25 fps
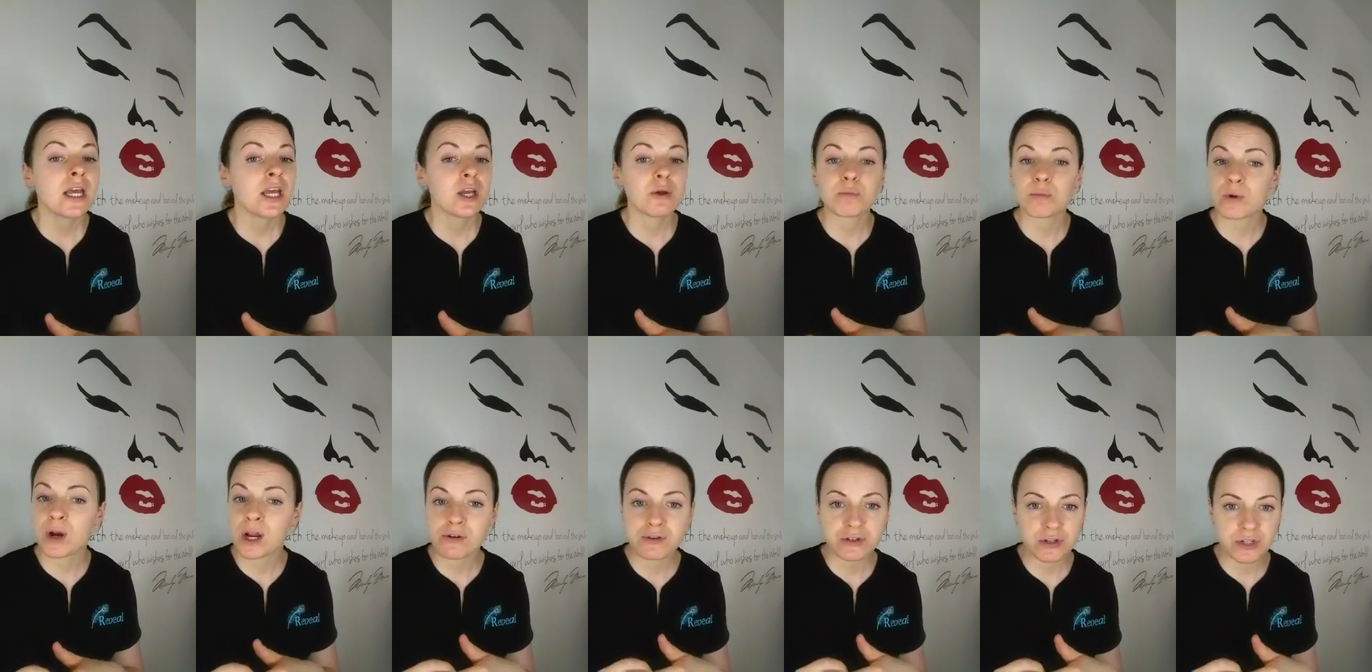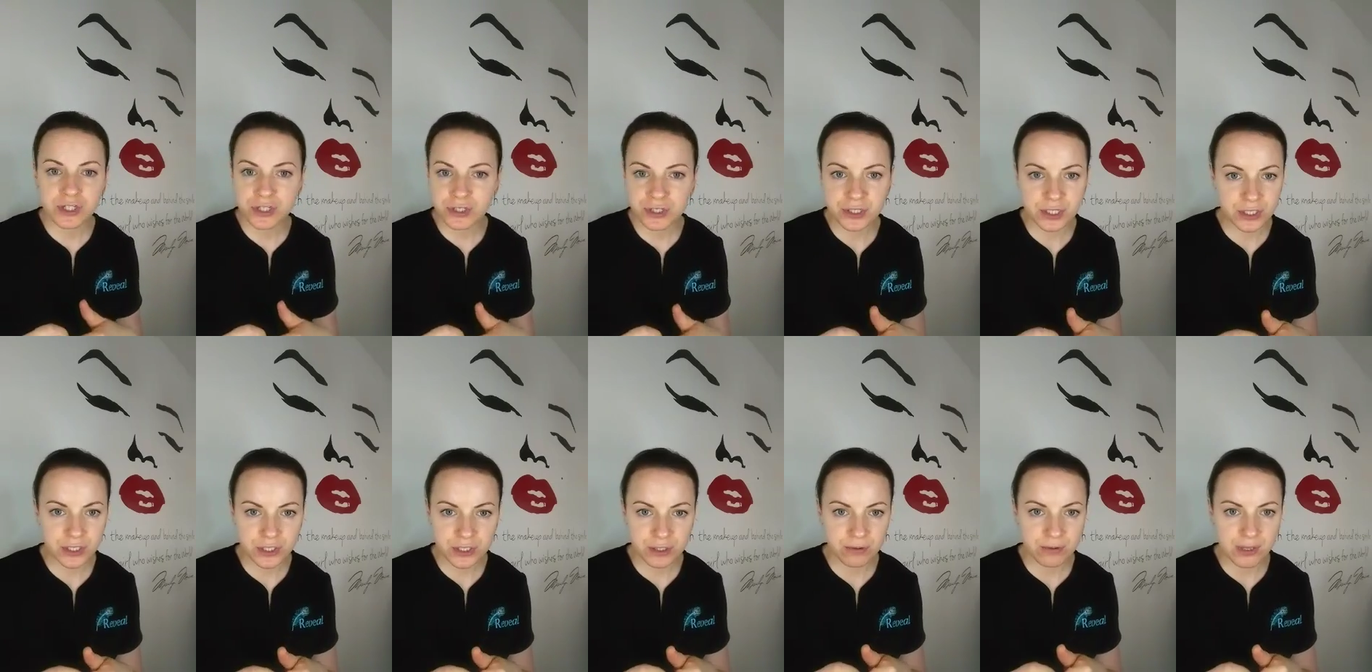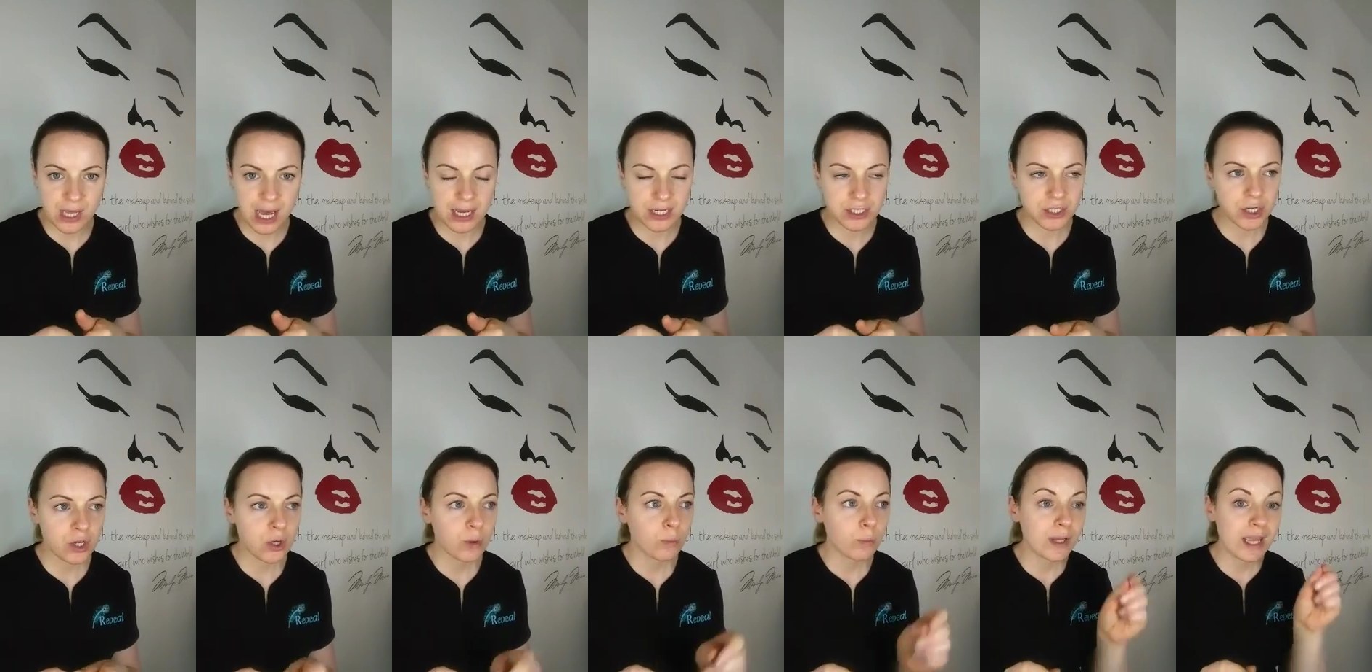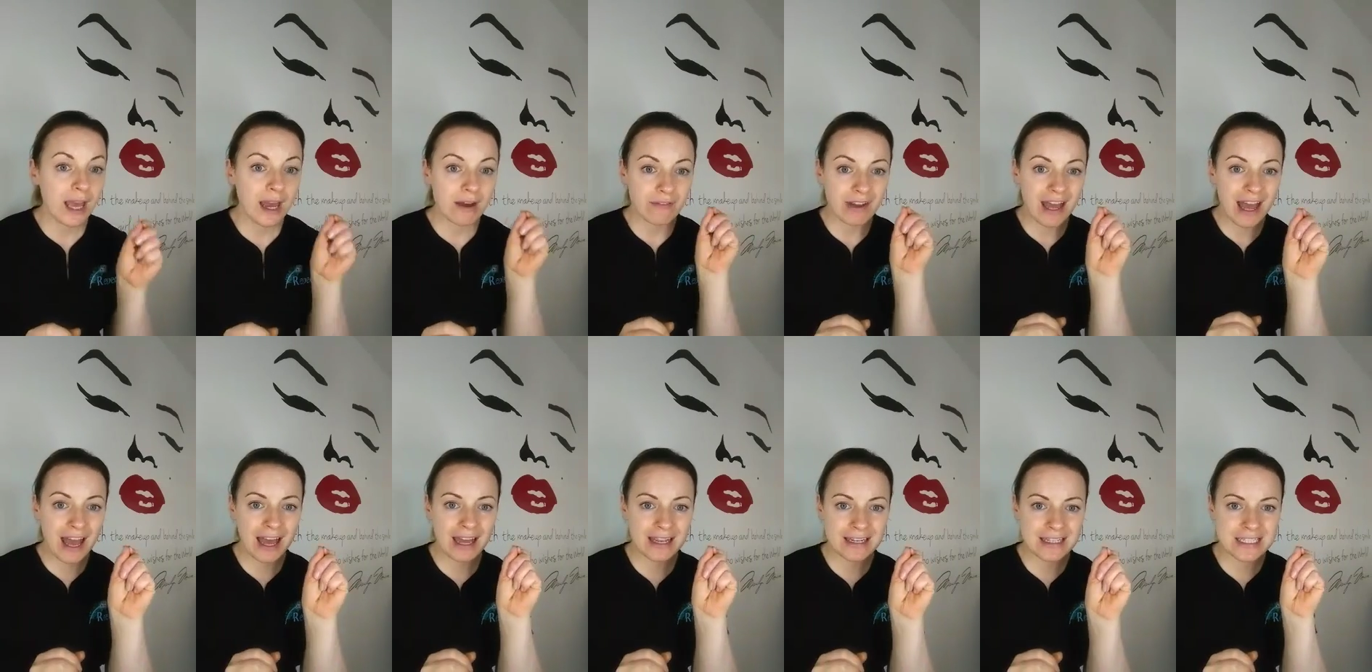Embroidery doesn't do that. We have
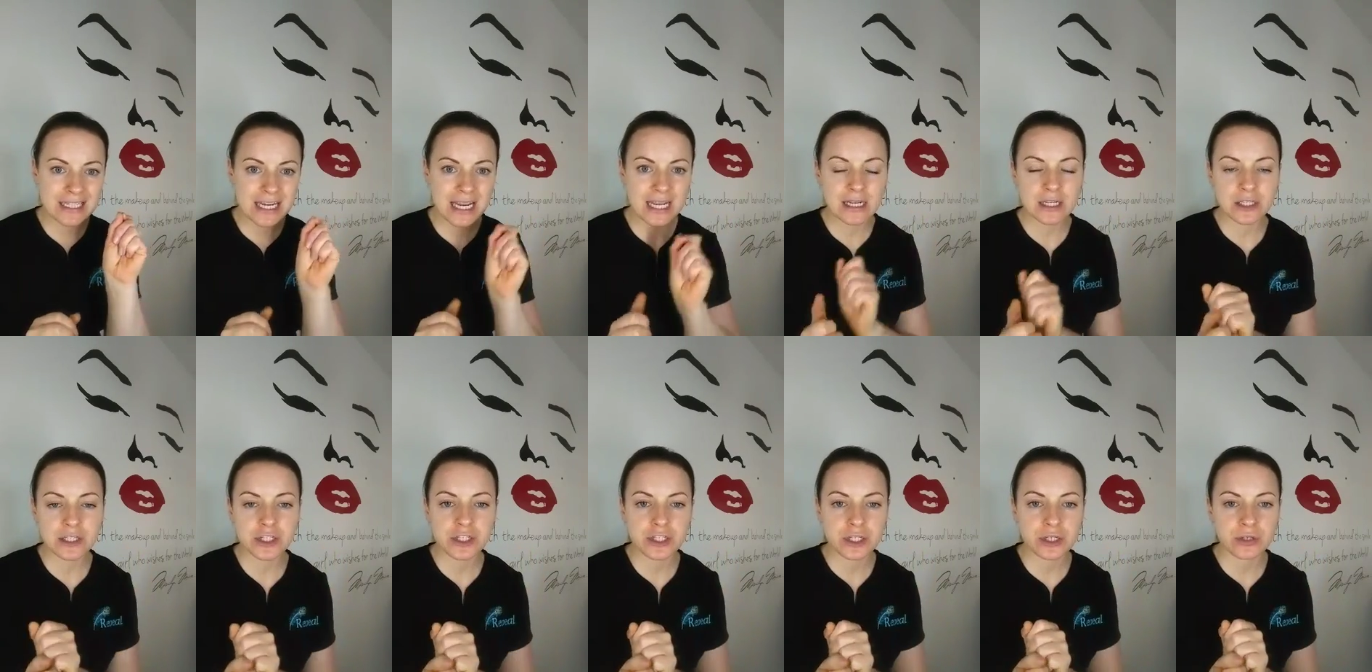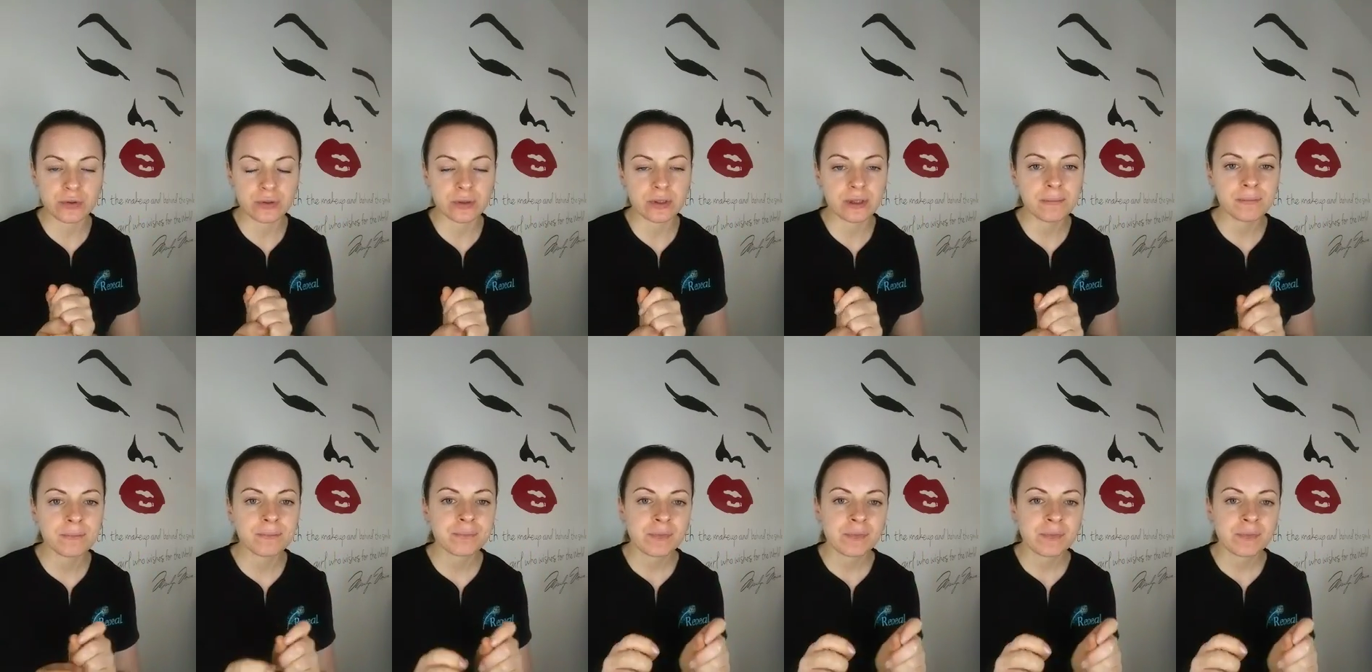a handheld tool,